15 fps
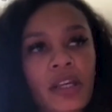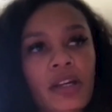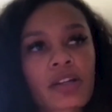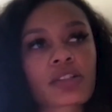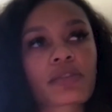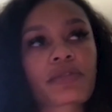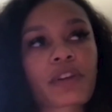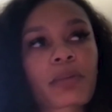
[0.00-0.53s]

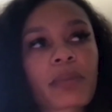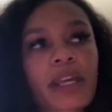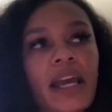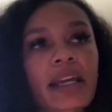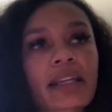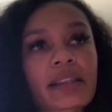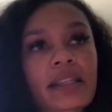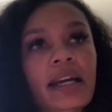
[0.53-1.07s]
So for me,
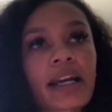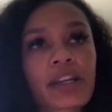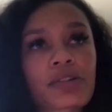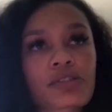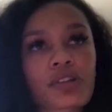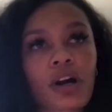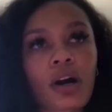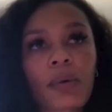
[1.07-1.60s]
I think I
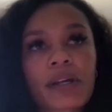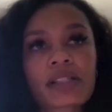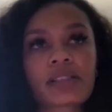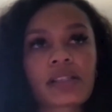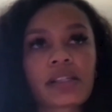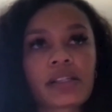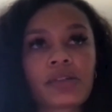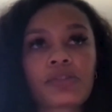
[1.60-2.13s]
used to always
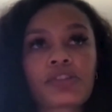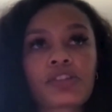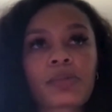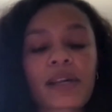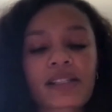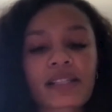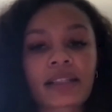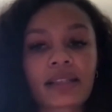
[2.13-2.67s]
see YouTube
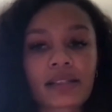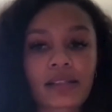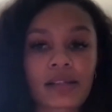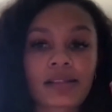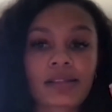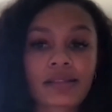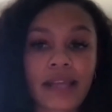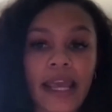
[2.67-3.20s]
as like this
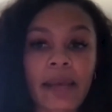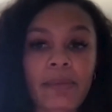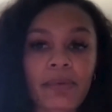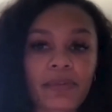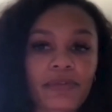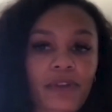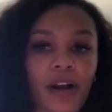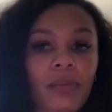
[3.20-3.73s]
escape
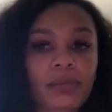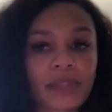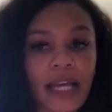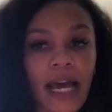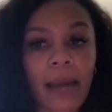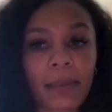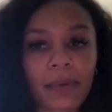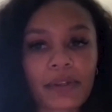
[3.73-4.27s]
from
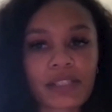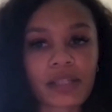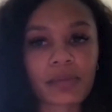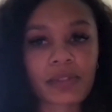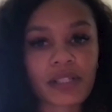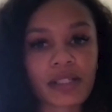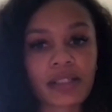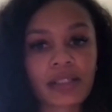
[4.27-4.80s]
capitalism,
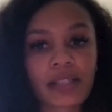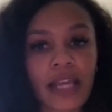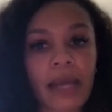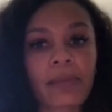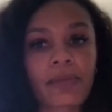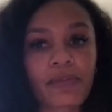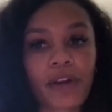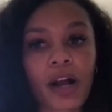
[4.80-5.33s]
this
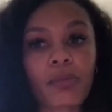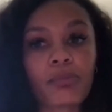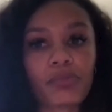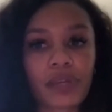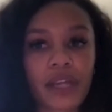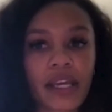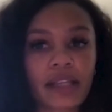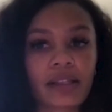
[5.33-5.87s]
escape from
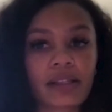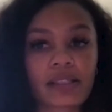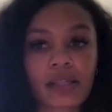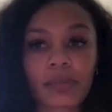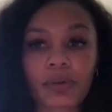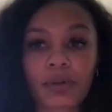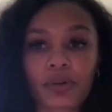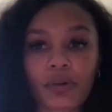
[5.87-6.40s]
being the
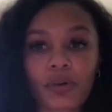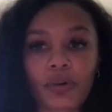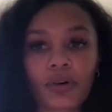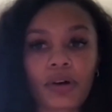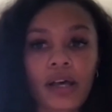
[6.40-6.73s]
typical